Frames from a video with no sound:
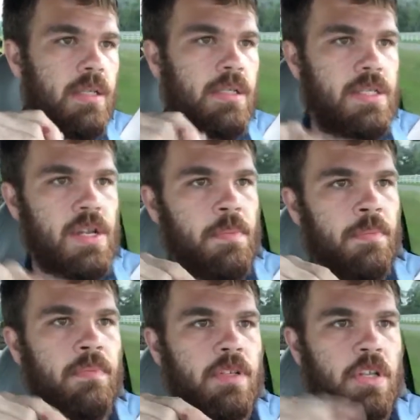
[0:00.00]

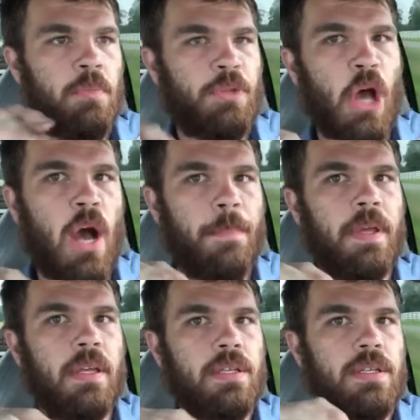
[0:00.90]
some
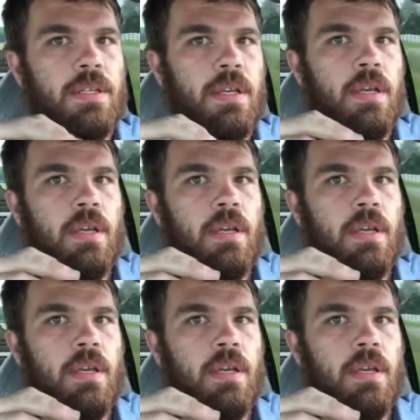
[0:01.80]
topics